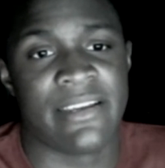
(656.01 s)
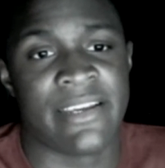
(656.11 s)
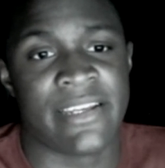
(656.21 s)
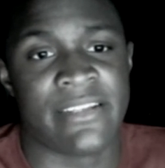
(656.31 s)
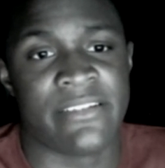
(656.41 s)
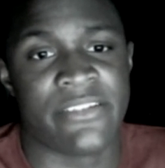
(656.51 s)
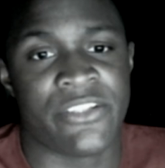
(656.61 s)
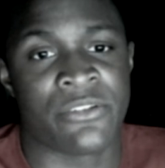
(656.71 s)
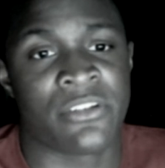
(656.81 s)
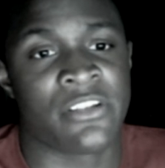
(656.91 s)
and
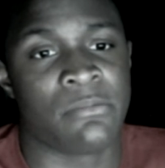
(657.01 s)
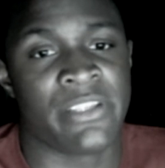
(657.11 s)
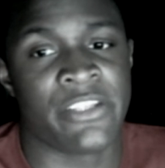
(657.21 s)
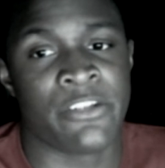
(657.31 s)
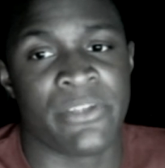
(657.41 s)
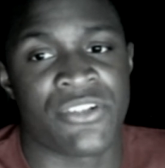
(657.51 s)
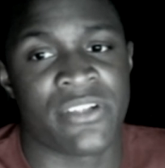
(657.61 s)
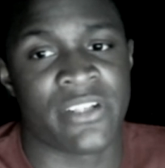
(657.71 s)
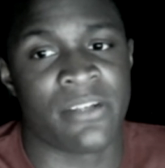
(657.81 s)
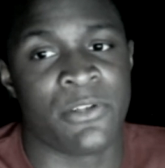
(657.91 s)
you can complete your
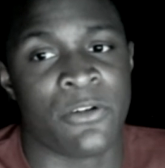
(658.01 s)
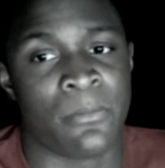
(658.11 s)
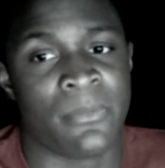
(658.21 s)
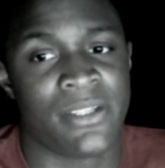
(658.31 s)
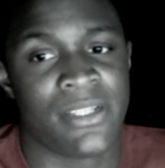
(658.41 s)
mission and come home.